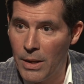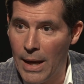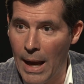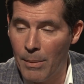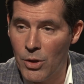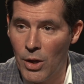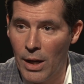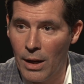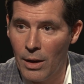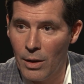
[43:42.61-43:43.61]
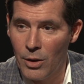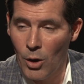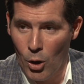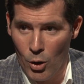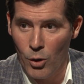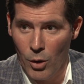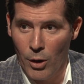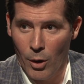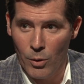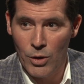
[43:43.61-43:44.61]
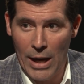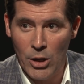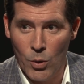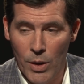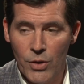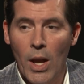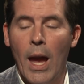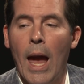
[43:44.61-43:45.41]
damaging or dangerous,